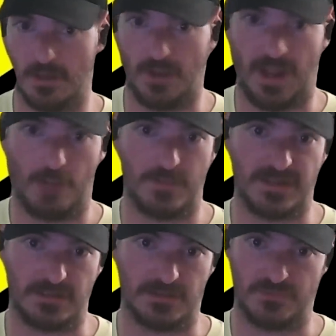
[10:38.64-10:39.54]
you know, how
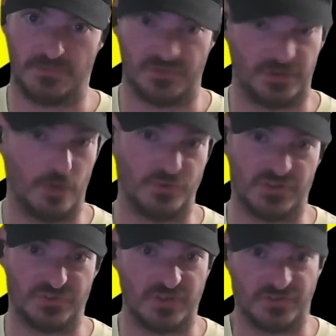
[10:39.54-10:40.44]
many
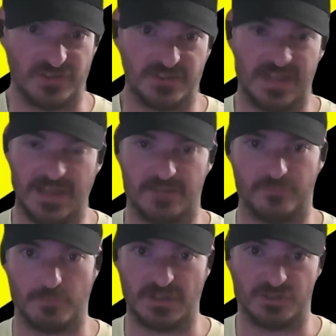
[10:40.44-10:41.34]
Satoshis does it take
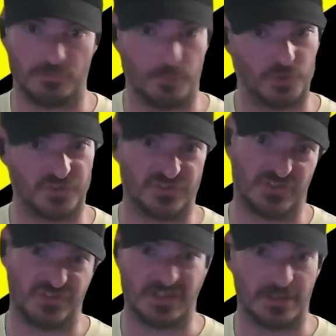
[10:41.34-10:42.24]
for me to purchase
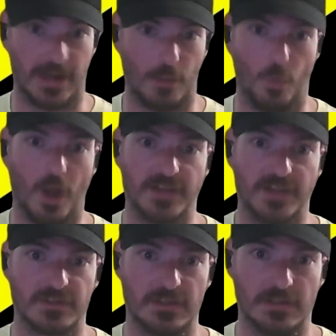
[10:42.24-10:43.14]
this thing that I want?
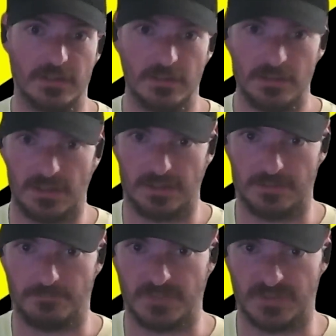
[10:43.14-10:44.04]

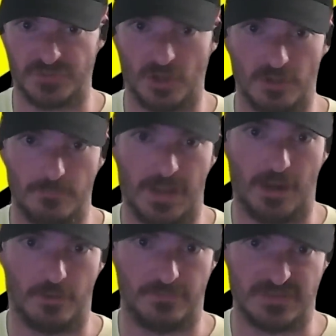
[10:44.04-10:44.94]
Uh, it's all
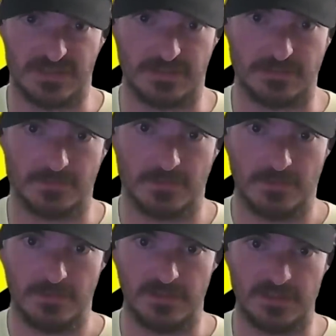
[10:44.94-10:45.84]
about the
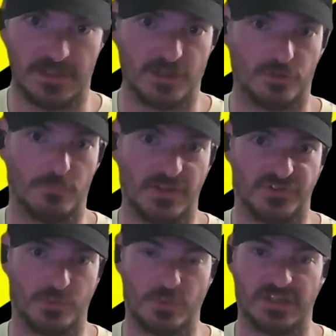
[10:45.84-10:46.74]

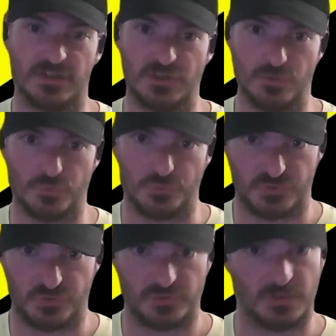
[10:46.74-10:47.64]
increments that we can
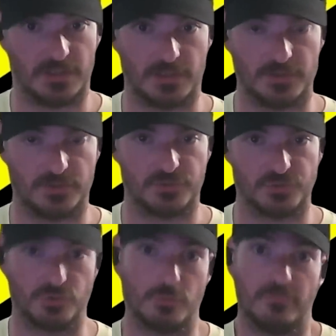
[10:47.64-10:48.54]
use uh,
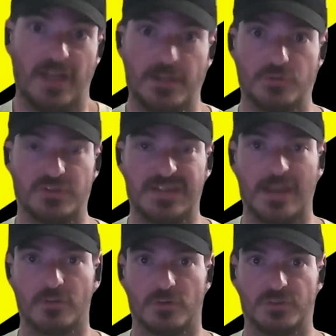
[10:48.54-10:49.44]
to group value
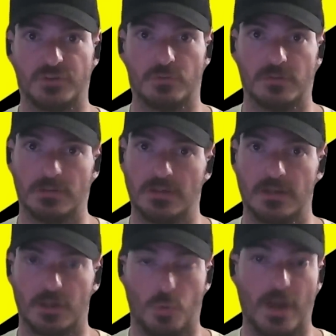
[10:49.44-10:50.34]
together to
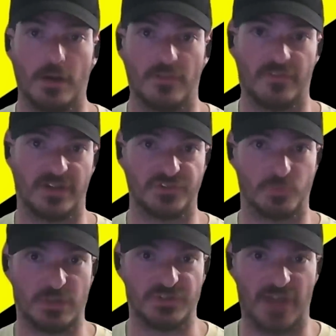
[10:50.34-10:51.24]
uh, acquire the things
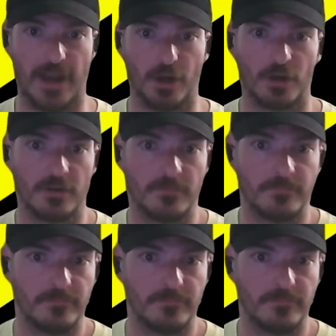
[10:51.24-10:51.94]
that we desire.